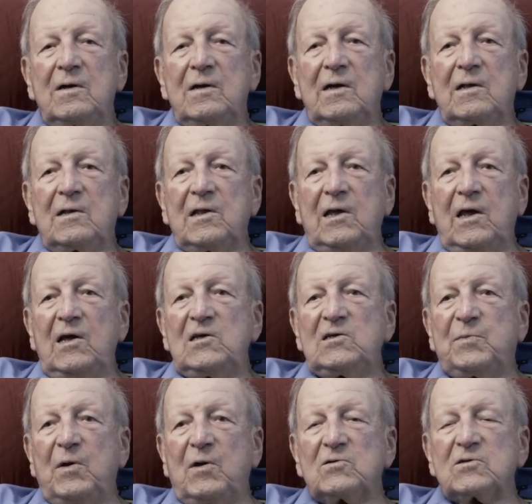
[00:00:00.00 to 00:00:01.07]
in
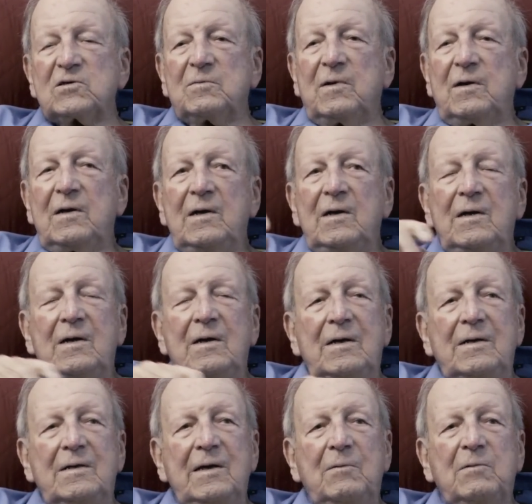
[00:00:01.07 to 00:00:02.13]
Liège, Belgium.
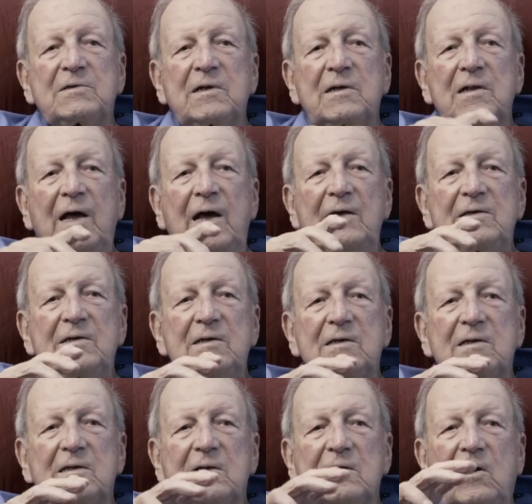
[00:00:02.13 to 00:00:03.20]
That was the
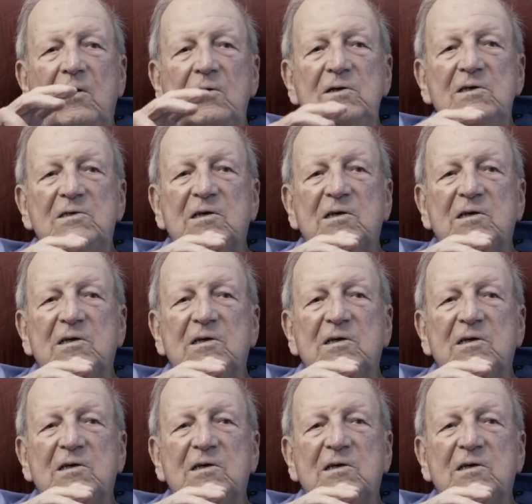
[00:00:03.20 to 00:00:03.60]
largest